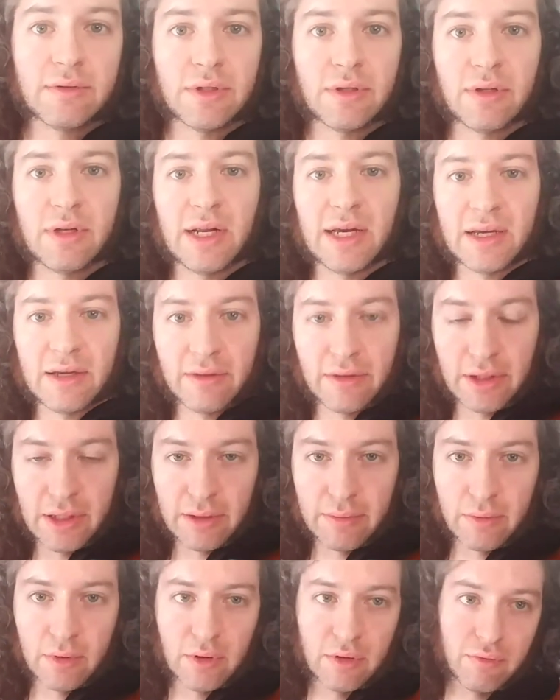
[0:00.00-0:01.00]
so that I can
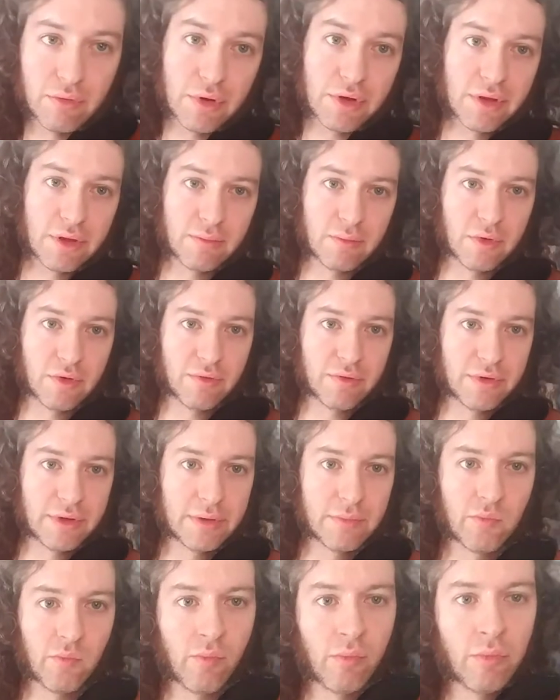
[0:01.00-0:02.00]
then avoid them, hopefully.